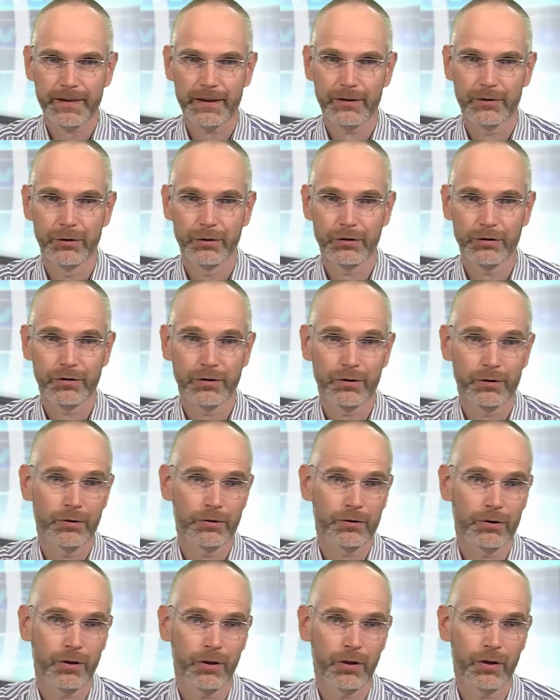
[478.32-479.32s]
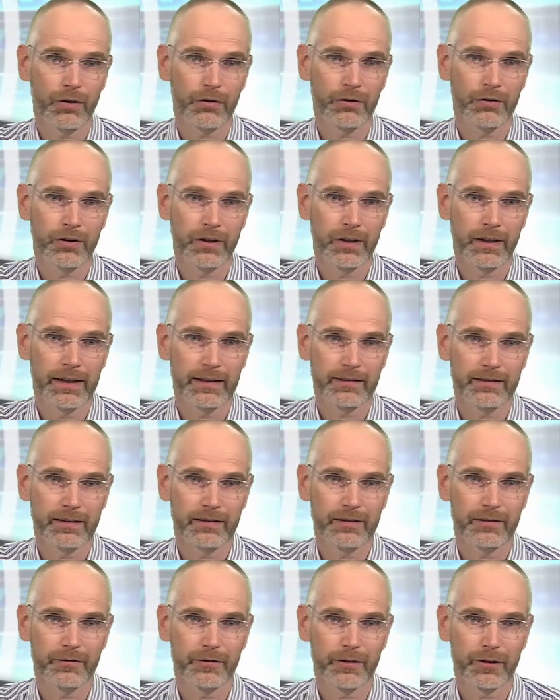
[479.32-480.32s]
could cause
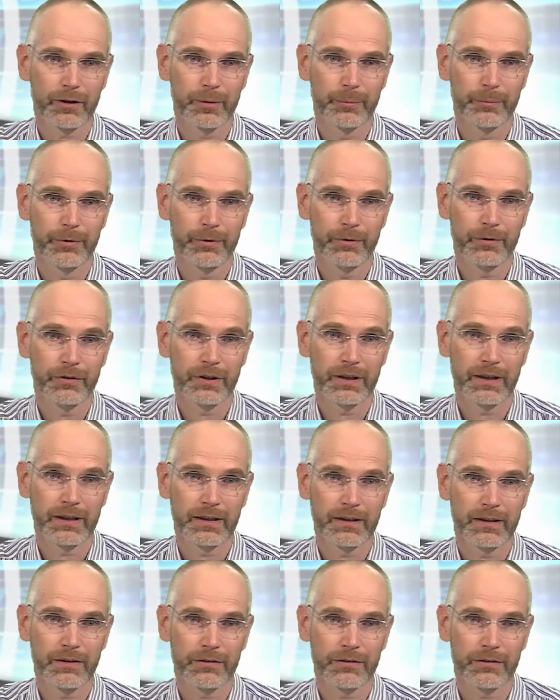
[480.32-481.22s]
excessive computing,